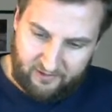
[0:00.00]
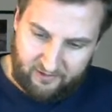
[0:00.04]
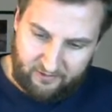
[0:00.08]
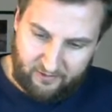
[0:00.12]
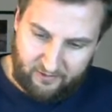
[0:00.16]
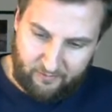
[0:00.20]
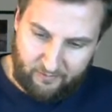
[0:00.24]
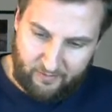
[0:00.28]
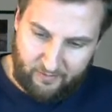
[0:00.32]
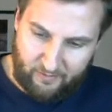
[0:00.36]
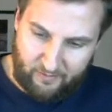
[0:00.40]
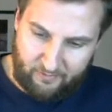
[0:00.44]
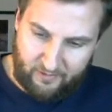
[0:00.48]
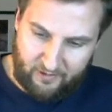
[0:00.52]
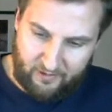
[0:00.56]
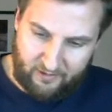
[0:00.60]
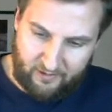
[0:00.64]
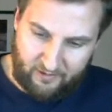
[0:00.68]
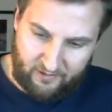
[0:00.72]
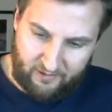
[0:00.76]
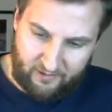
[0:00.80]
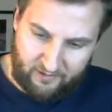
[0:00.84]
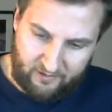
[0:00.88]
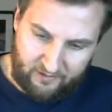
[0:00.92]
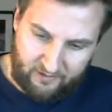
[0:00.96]

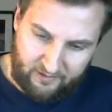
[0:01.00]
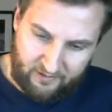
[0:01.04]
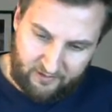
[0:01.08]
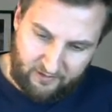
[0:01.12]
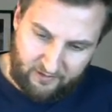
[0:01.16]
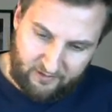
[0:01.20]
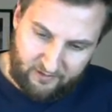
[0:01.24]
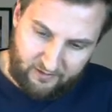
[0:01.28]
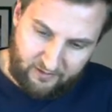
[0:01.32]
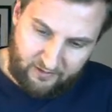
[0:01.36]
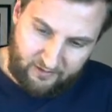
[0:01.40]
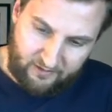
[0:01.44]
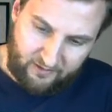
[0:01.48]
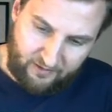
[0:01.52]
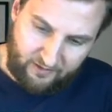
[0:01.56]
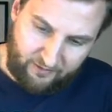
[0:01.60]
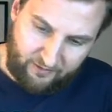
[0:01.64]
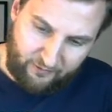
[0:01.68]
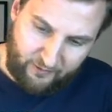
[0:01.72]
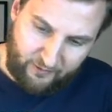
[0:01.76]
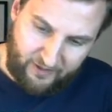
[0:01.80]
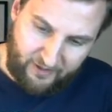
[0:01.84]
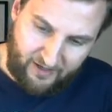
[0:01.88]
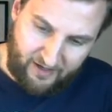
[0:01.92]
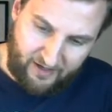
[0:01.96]
Remember,
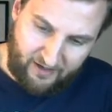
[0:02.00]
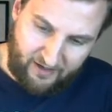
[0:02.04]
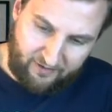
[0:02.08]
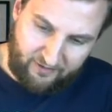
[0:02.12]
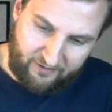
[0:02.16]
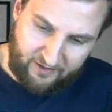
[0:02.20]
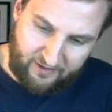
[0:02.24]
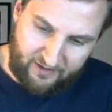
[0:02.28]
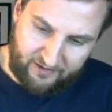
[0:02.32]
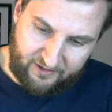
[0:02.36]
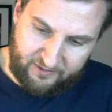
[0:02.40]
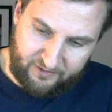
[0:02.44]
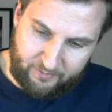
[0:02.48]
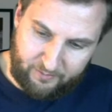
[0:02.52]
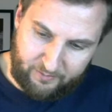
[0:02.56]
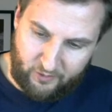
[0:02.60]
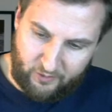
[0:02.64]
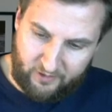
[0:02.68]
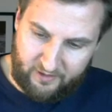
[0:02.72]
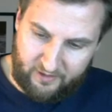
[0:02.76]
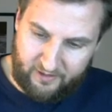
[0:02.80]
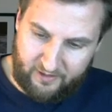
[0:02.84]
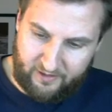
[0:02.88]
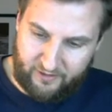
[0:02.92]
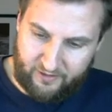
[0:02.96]
if we have an
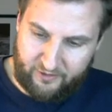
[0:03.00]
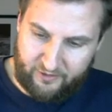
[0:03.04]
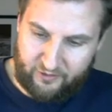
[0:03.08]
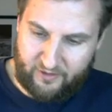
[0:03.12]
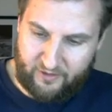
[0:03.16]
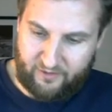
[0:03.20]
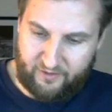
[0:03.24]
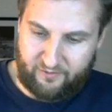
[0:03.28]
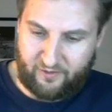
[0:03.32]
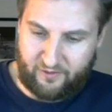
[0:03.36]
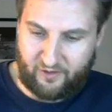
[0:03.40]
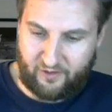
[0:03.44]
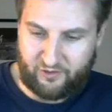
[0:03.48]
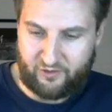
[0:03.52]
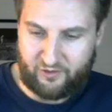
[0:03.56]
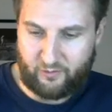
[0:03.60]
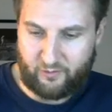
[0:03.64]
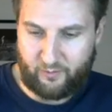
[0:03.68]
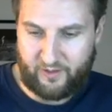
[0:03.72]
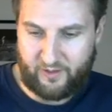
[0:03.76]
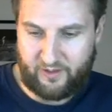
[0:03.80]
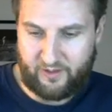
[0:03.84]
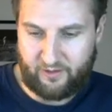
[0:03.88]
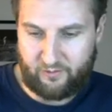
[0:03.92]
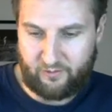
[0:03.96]
exponent in a trig function,
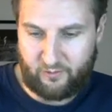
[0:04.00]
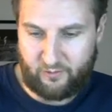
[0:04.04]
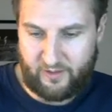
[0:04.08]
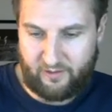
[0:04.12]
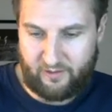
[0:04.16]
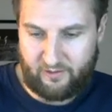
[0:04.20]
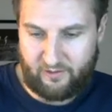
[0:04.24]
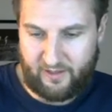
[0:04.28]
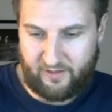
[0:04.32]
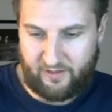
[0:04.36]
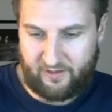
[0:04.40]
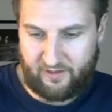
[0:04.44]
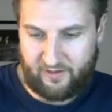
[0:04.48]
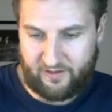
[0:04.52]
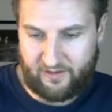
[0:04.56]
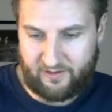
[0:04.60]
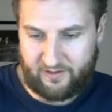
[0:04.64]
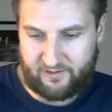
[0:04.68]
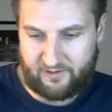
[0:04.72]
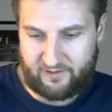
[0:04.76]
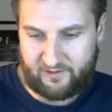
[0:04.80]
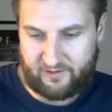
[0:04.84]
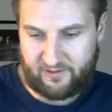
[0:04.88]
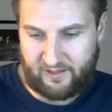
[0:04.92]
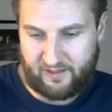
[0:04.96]
we could rewrite
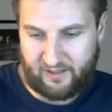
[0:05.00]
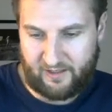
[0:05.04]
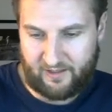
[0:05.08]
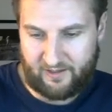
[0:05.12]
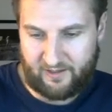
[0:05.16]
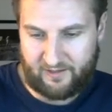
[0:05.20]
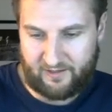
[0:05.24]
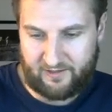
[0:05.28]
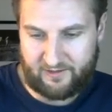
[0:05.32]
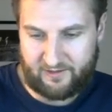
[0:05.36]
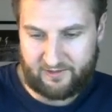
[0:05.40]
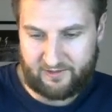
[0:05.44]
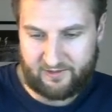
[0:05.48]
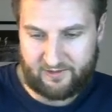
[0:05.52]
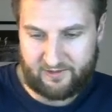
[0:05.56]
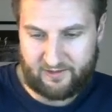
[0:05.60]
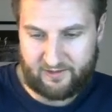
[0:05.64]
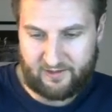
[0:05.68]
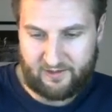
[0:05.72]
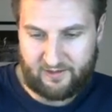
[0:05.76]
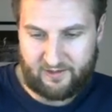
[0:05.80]
this as